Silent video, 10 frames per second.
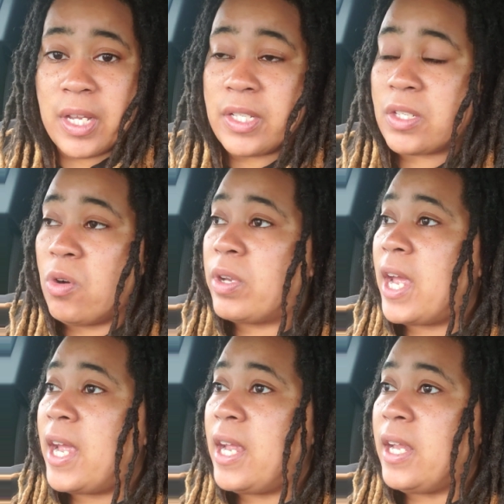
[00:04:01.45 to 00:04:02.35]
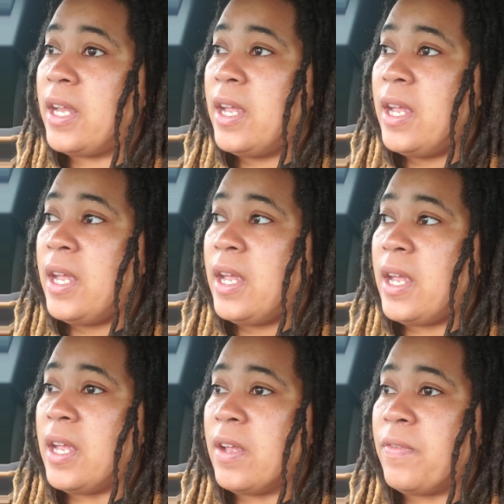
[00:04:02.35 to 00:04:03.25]
It's okay
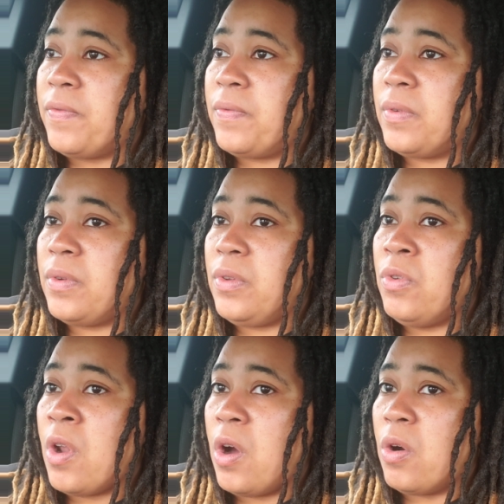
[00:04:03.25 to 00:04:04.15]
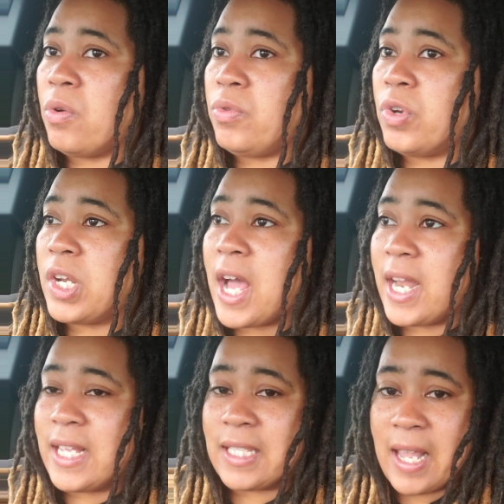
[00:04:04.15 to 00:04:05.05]
if you're
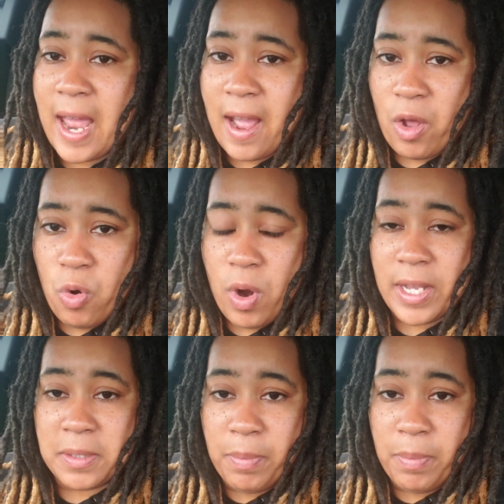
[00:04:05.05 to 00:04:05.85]
not as loud or as